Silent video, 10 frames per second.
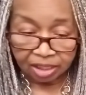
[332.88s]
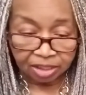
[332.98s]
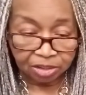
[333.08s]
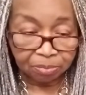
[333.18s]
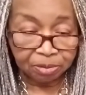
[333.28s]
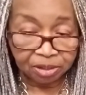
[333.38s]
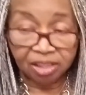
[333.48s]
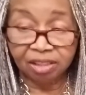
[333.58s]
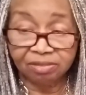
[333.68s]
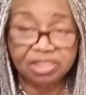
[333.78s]
Your book
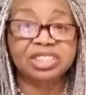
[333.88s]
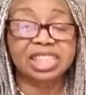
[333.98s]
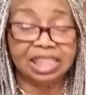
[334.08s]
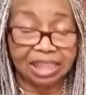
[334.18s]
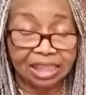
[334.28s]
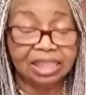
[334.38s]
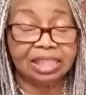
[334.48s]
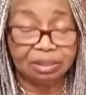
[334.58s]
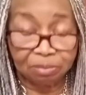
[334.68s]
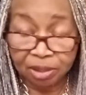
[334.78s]
covers
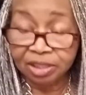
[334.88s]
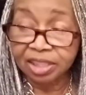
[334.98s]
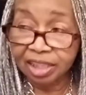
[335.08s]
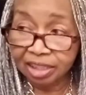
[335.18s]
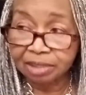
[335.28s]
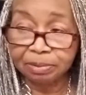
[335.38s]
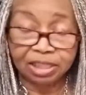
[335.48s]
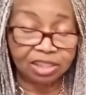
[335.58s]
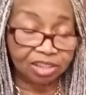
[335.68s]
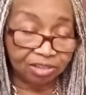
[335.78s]
is one of the aspects
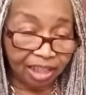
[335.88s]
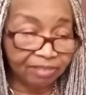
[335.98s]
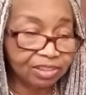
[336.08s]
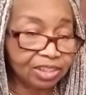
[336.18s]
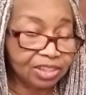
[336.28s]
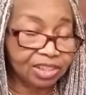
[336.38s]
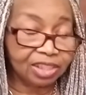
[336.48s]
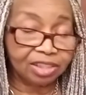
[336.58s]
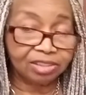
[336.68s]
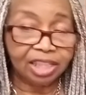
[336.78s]
that you have to
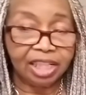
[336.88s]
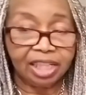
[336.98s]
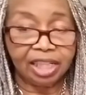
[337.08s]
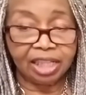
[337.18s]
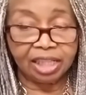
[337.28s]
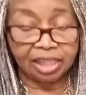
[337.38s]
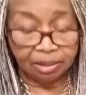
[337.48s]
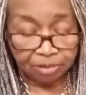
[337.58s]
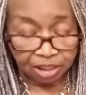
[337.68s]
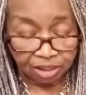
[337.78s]
consider, and
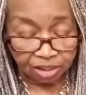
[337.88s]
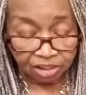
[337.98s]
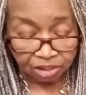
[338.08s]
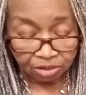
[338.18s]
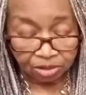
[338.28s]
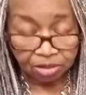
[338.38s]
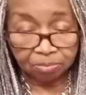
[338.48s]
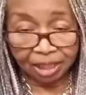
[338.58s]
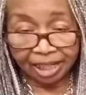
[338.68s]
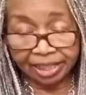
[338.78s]
I'm just going to show you
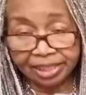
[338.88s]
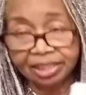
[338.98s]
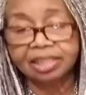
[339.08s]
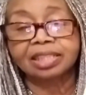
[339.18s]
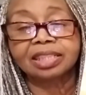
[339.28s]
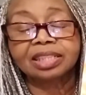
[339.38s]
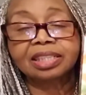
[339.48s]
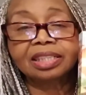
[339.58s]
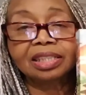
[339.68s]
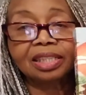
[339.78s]
mine. This
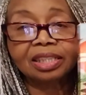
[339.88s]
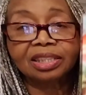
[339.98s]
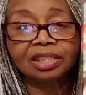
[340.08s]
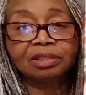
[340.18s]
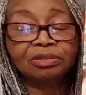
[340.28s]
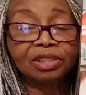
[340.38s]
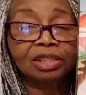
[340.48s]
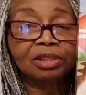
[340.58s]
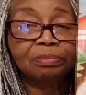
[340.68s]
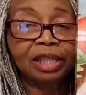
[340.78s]
is Stones
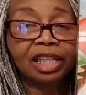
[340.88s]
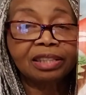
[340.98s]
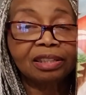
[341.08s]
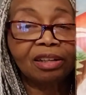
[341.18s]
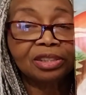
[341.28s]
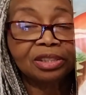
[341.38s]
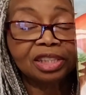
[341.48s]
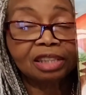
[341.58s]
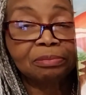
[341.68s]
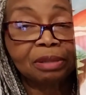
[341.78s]
Along the Path, also
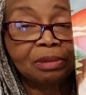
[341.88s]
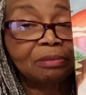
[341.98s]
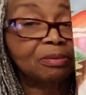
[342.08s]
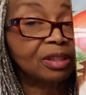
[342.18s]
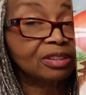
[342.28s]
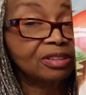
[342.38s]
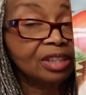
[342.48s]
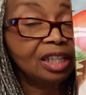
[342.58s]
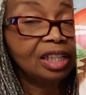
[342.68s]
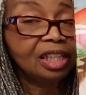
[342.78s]
done by my brother,
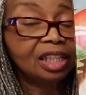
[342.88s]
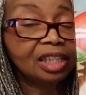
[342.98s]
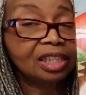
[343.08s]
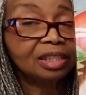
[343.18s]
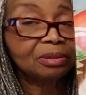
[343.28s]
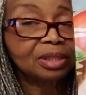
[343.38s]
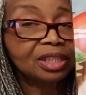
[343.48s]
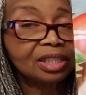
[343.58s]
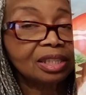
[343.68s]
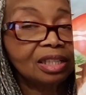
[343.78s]

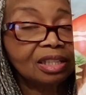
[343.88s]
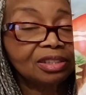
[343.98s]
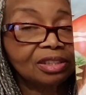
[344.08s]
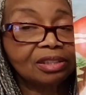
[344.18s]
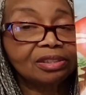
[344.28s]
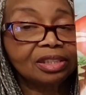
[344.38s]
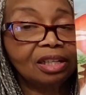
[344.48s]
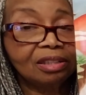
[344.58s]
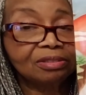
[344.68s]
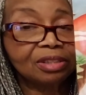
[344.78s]
Louis Charles
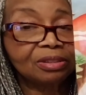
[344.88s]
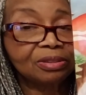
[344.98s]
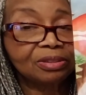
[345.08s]
Hargro.